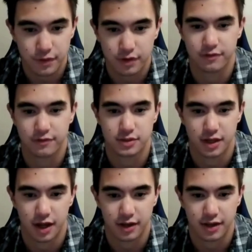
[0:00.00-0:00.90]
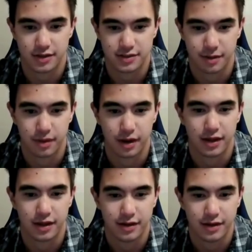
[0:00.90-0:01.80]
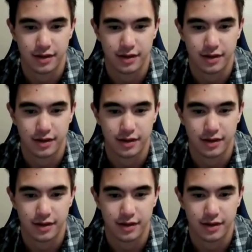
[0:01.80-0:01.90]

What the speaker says: feel comfortable talking to somebody,